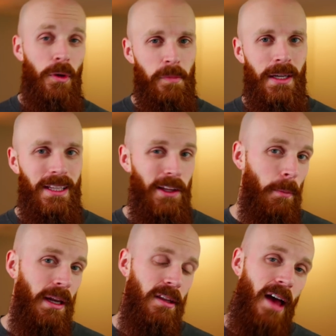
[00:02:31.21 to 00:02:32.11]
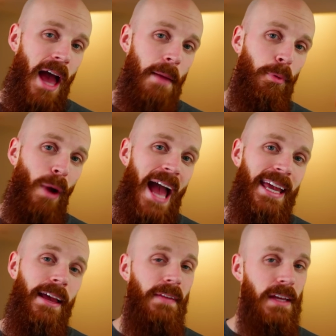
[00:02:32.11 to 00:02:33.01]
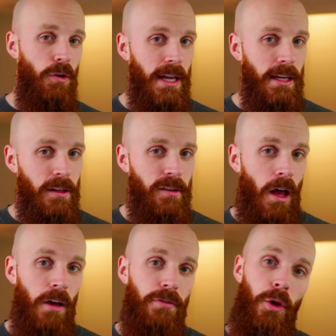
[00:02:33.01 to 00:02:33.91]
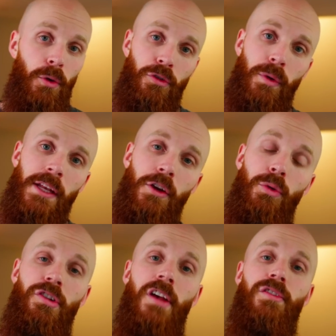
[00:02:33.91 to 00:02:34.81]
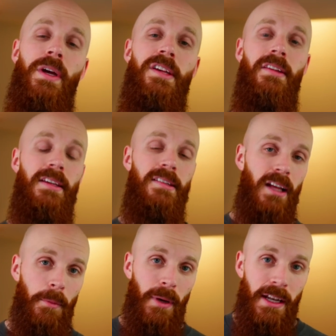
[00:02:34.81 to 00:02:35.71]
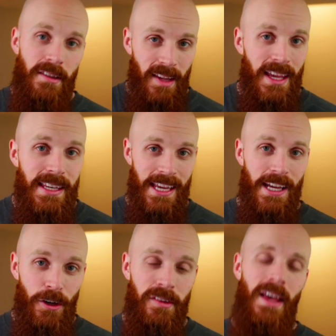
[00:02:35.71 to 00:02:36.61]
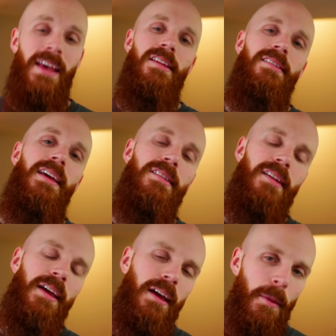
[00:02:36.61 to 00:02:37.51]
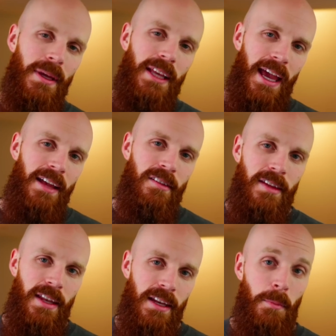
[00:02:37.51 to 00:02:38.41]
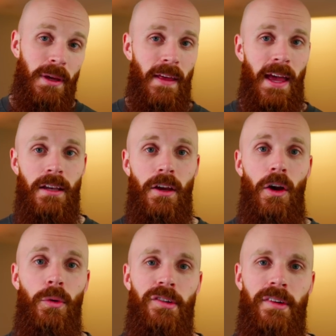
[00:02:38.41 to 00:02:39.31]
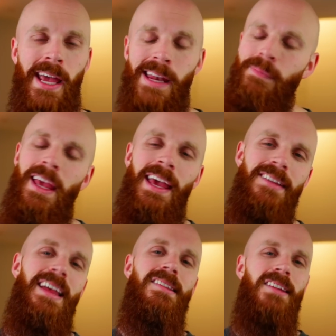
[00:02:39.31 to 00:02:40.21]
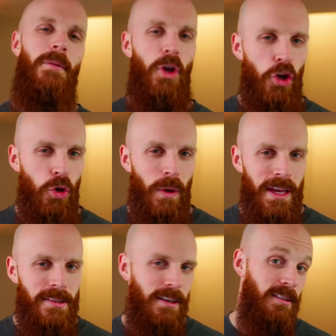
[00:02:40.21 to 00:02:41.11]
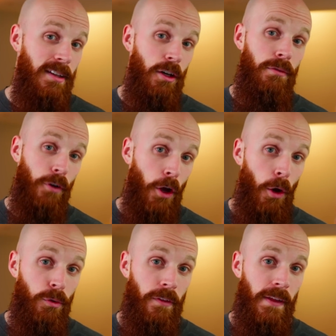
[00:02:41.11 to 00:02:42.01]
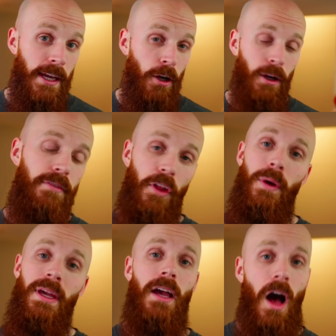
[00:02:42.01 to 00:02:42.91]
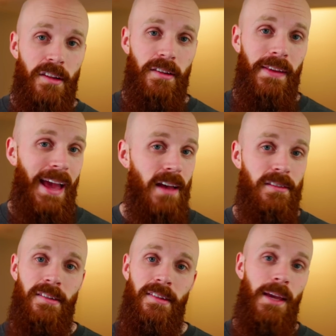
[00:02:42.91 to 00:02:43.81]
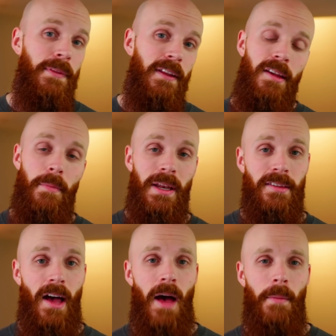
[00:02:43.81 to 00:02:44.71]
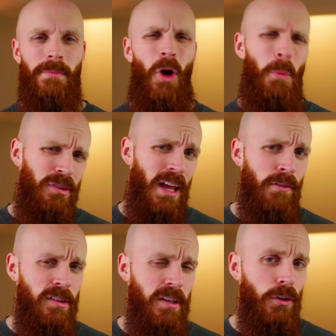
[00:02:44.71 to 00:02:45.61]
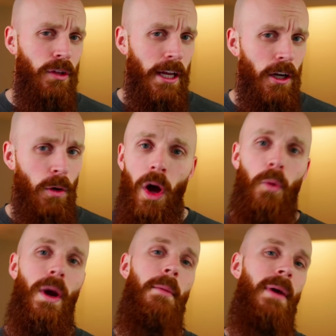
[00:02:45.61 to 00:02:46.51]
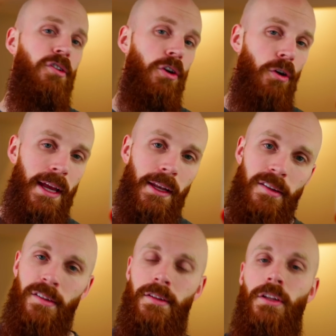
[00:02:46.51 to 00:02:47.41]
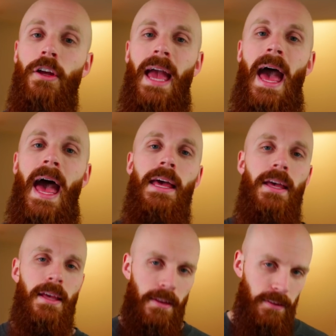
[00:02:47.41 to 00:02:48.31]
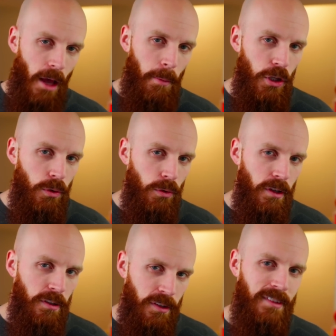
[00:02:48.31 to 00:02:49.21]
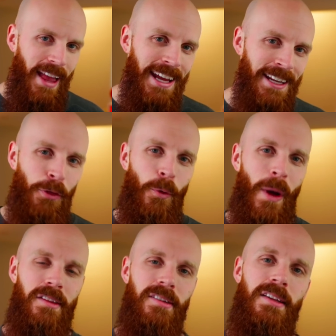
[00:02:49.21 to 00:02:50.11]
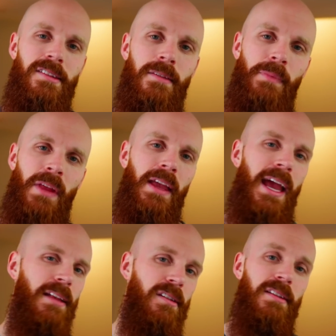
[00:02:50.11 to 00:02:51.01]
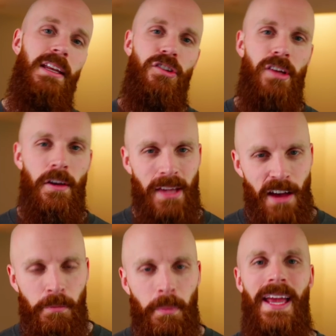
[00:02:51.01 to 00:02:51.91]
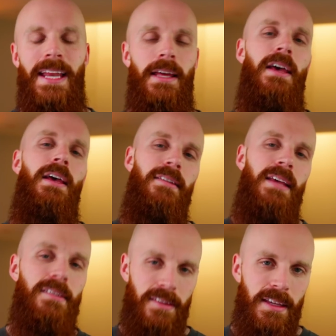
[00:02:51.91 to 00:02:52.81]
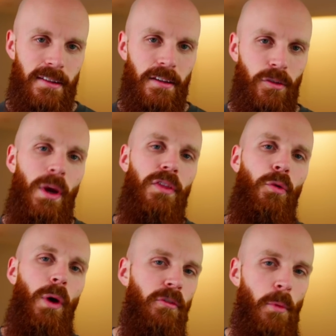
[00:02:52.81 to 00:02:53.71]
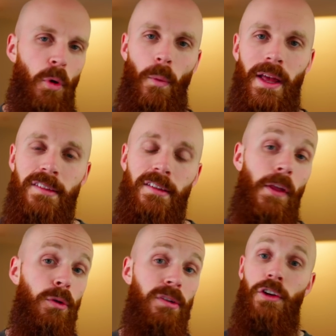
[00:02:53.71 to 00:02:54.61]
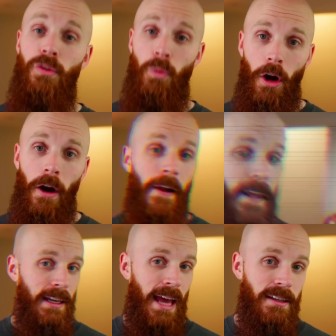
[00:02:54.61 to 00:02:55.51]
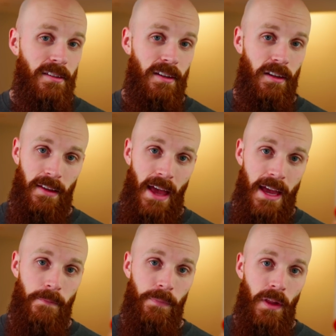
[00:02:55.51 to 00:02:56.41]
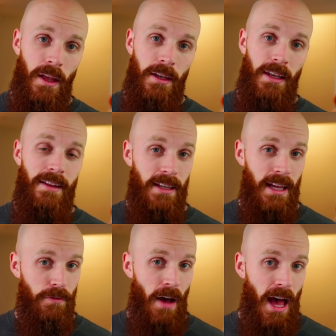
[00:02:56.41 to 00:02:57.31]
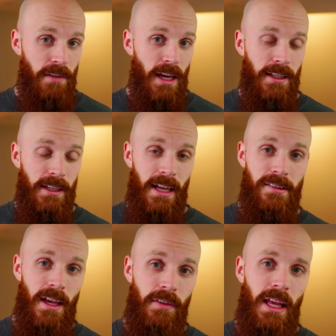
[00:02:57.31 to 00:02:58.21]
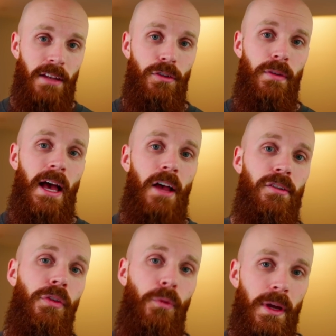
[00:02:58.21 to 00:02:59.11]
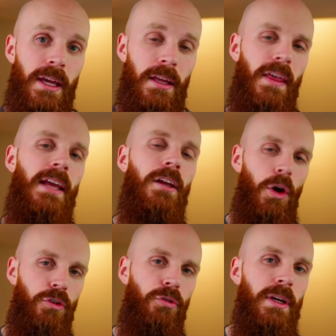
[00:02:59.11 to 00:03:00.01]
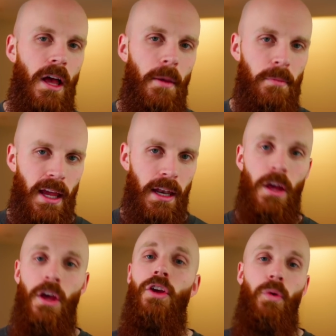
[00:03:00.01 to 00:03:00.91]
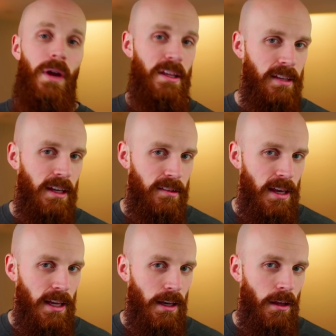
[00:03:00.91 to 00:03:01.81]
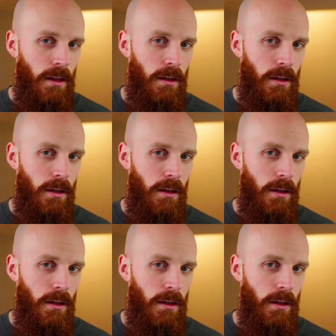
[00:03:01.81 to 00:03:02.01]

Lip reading: want to spend a little bit of time bragging on the greatness of Coach Reid, who just recently celebrated 10 years since coming to Kansas City to be the head coach. And he's not someone who is considered for Coach of the Year, even though he constantly has his team at the tippity top almost every single year. And one way to measure greatness is to look at W's sustained throughout a season. And the Kansas City Chiefs have played 10 seasons with 12 or more wins, and those years were 1968, 1995, 1997, and 2003. Then Coach Reid comes in. 2016,